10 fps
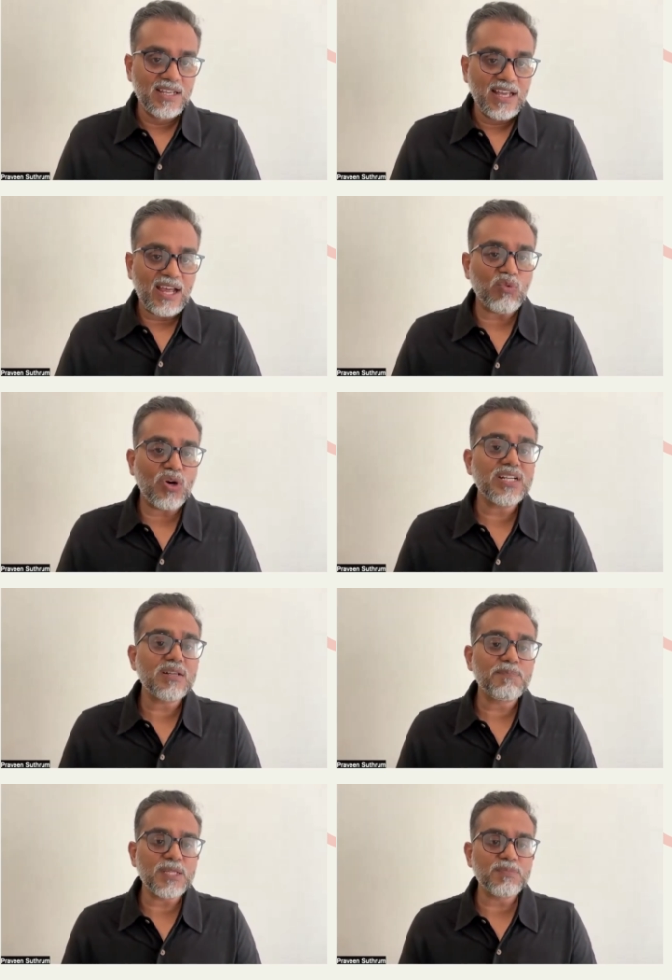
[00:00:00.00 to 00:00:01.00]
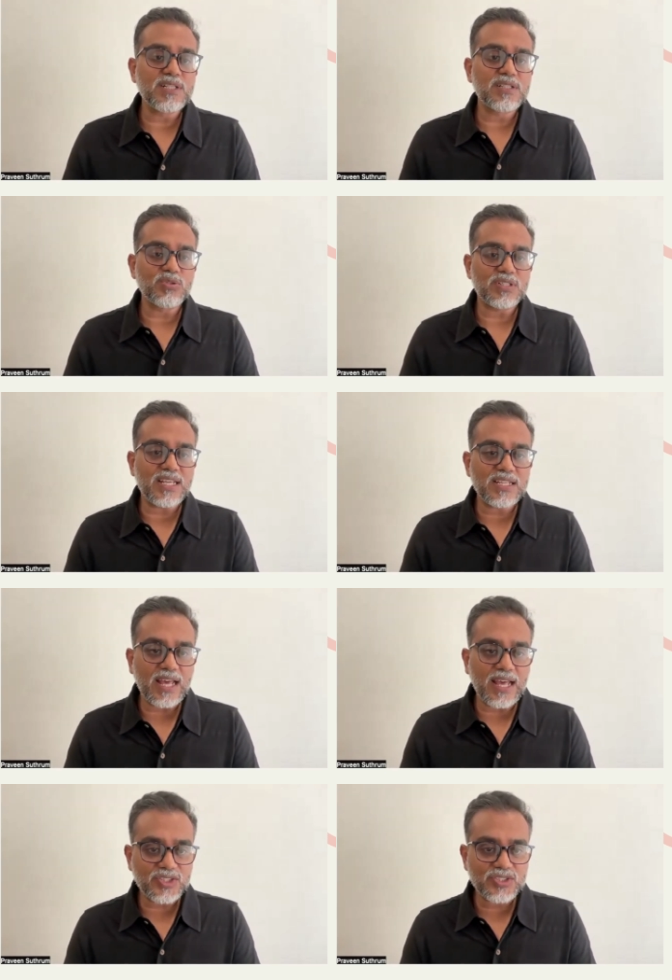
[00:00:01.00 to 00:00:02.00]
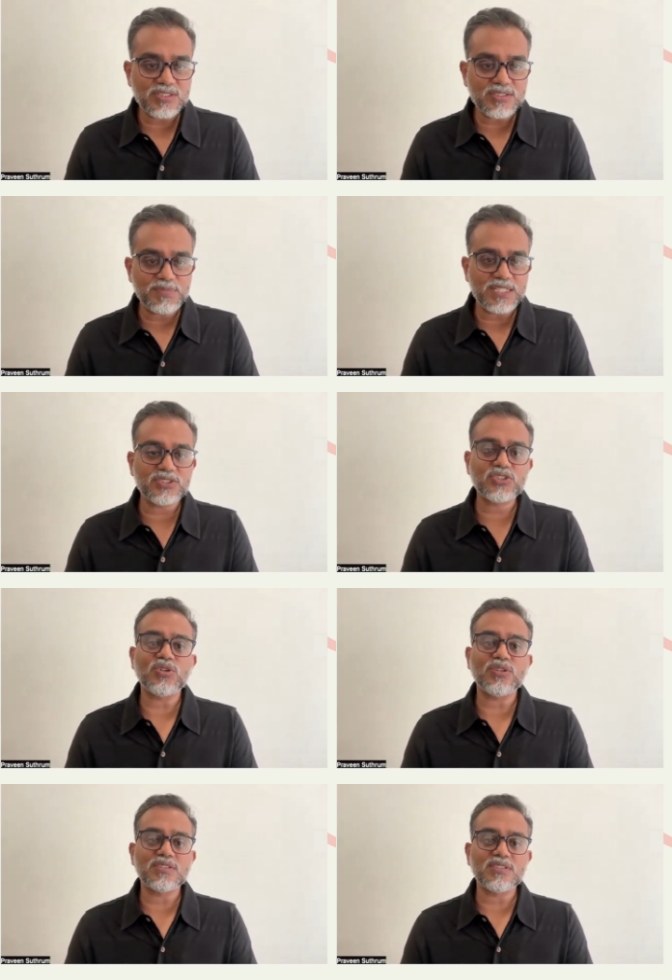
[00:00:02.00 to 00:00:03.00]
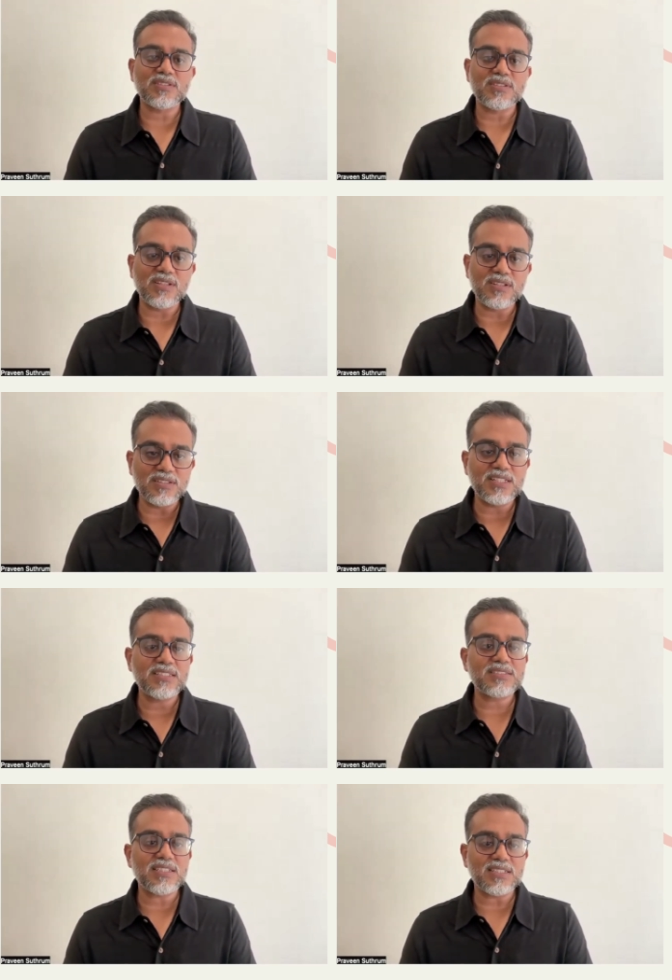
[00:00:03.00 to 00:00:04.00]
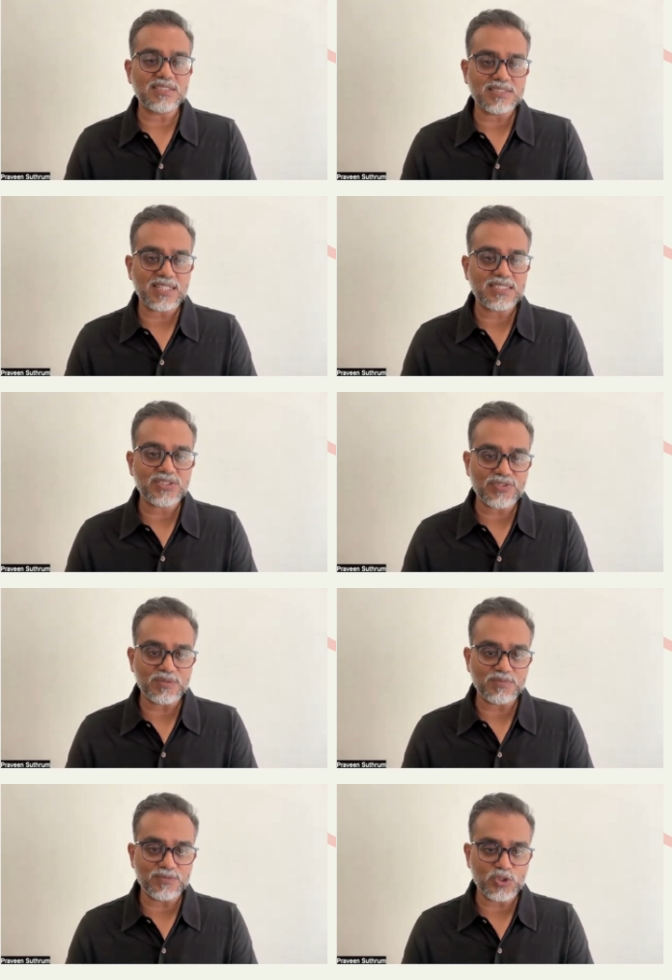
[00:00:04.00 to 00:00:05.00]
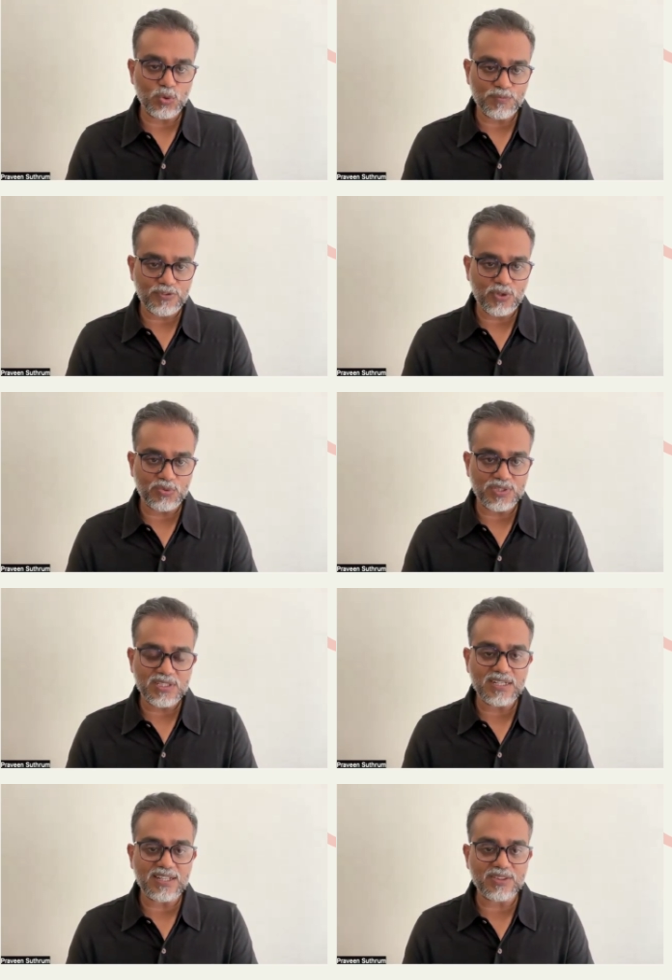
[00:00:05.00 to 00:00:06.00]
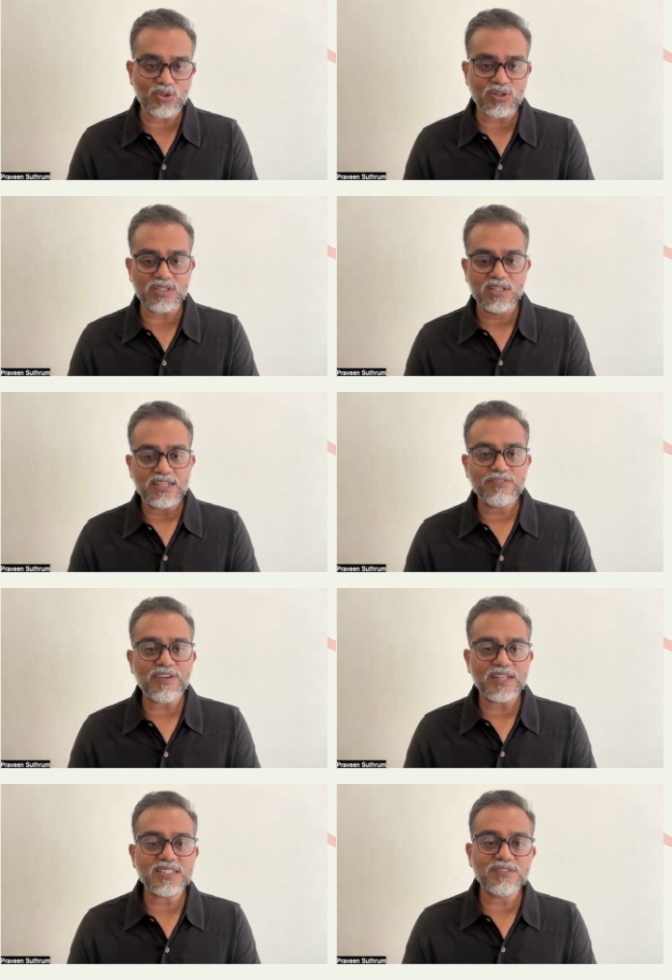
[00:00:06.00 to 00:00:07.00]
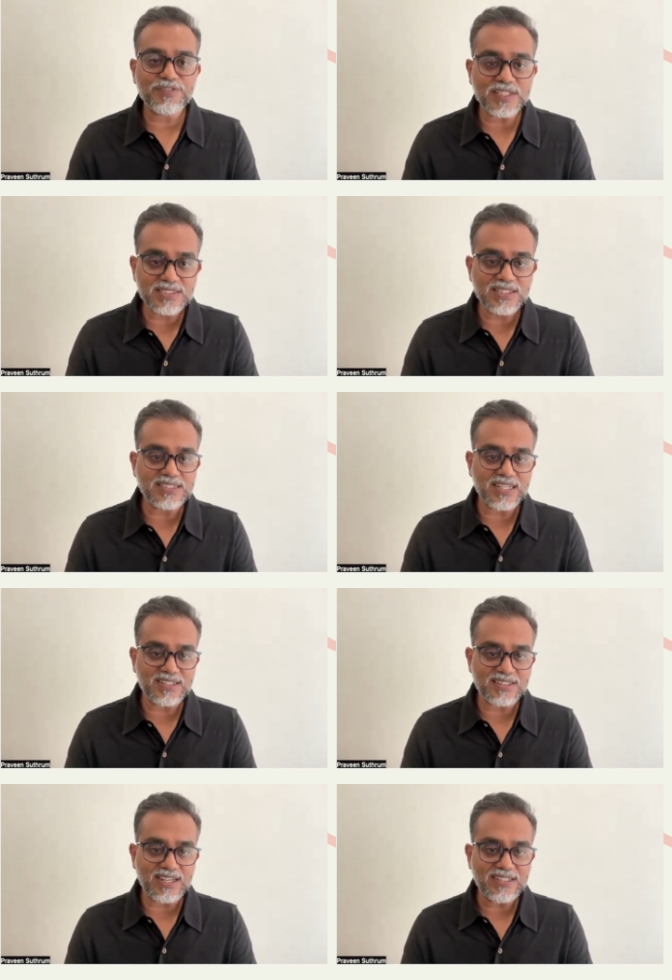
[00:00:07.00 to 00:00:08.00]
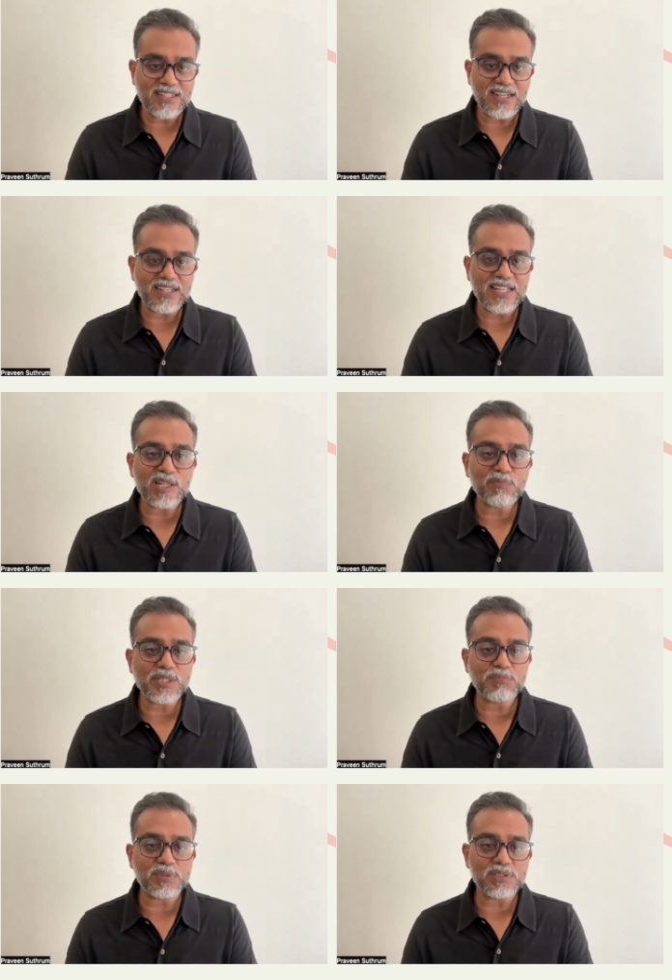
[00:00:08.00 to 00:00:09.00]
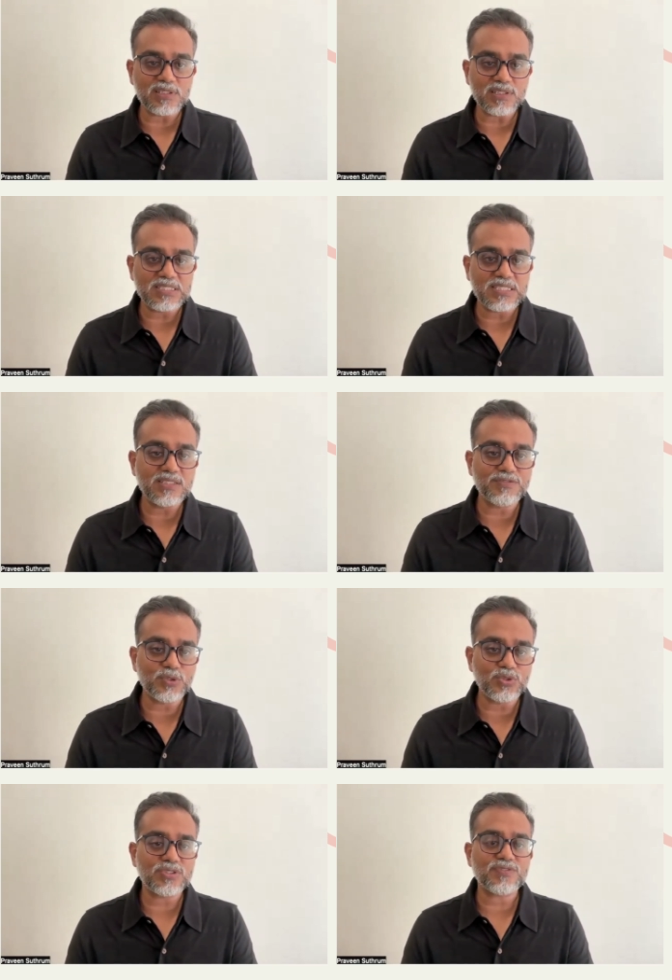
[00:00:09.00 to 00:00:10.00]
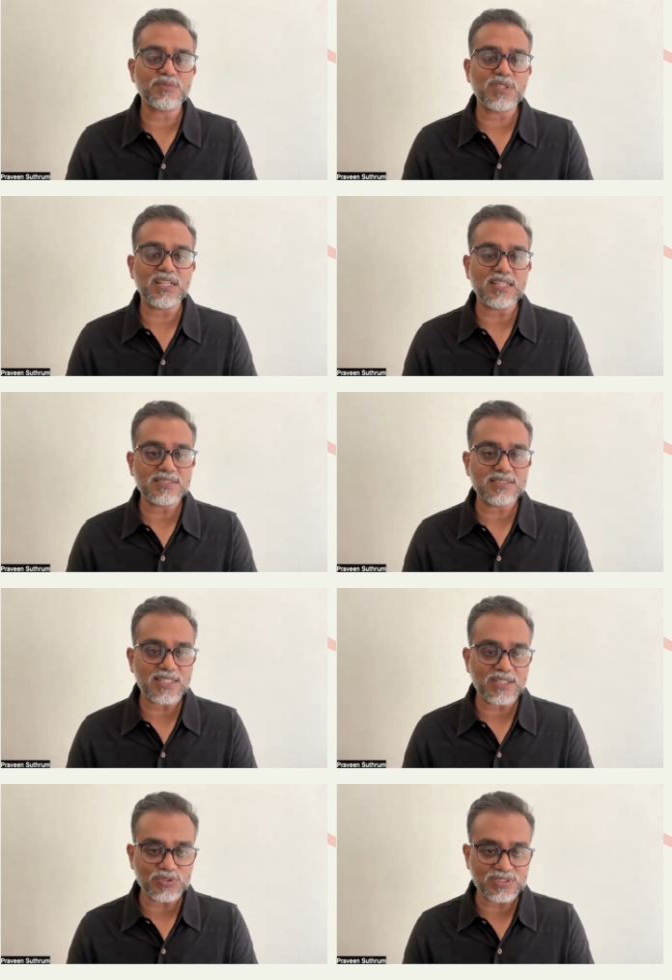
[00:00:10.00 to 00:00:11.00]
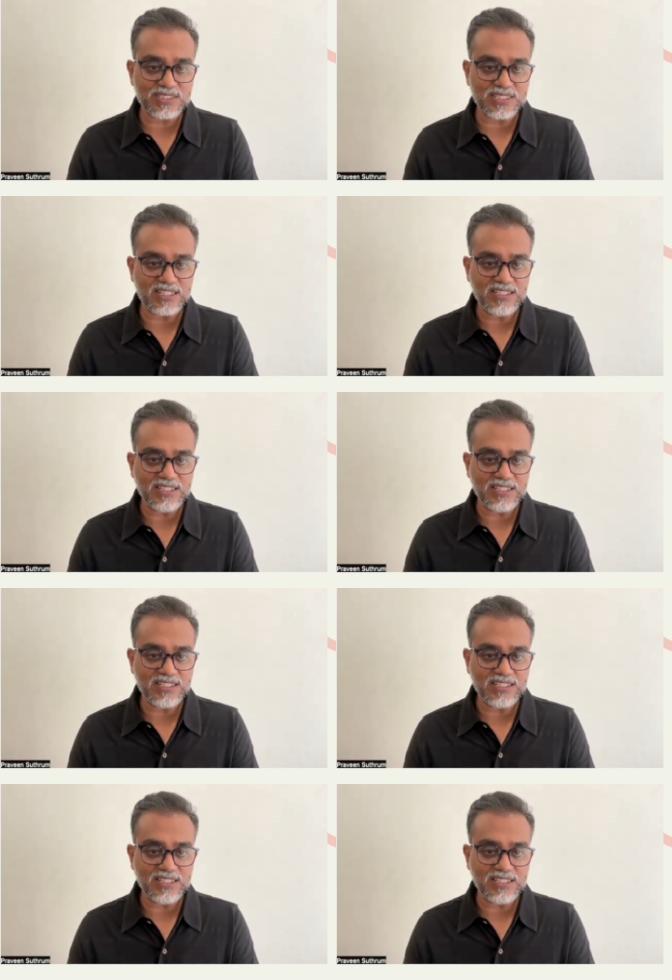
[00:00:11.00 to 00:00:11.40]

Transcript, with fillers: I wanted people to take action based on the learnings and insights from Scope Forward. And I thought if I can facilitate that and help people see the future from the lens that I was seeing,